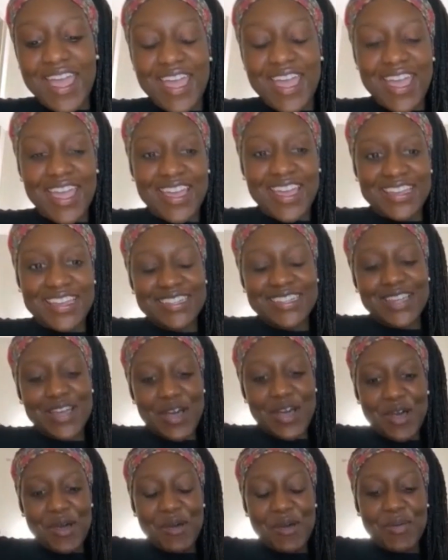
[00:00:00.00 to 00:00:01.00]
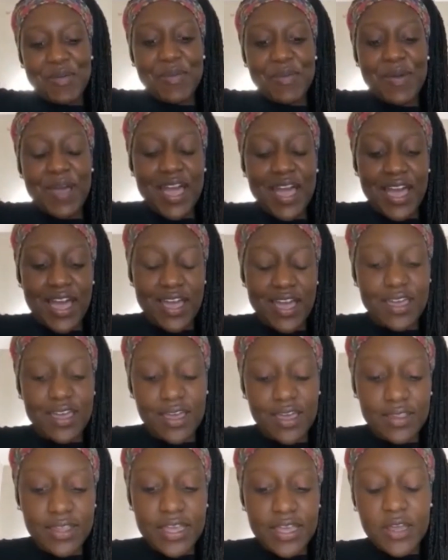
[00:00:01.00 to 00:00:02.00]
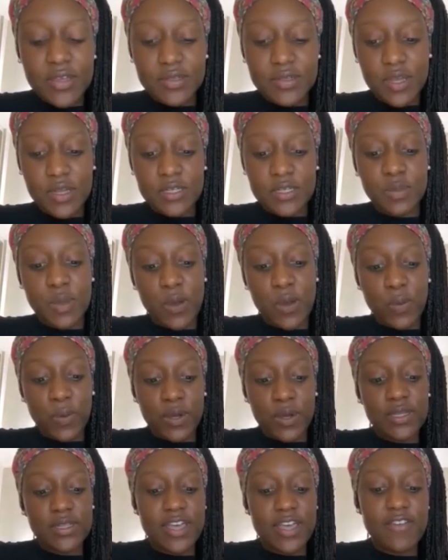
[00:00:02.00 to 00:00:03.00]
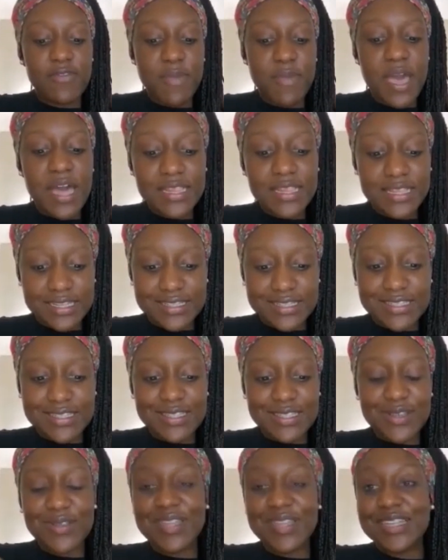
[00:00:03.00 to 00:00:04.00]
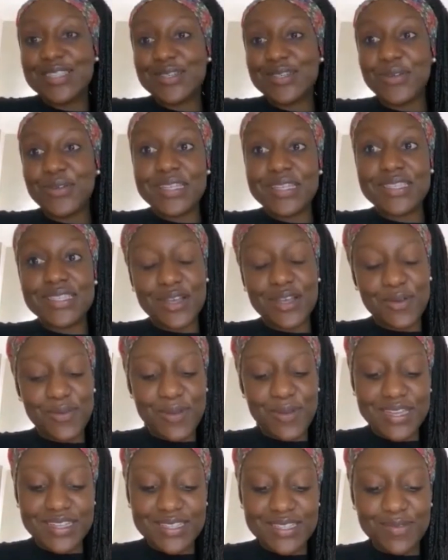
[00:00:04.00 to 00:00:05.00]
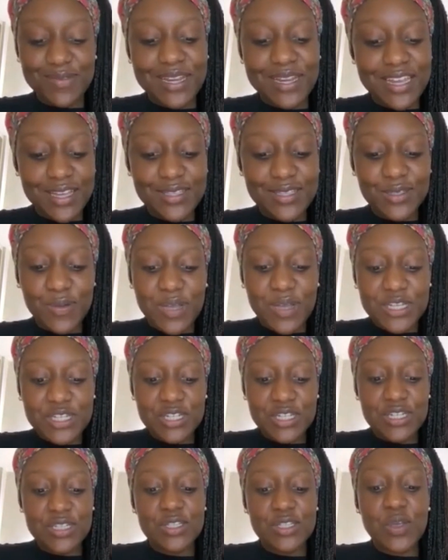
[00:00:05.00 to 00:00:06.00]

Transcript: And I like how you talked about work-life balance. So that's a great segue into my next question.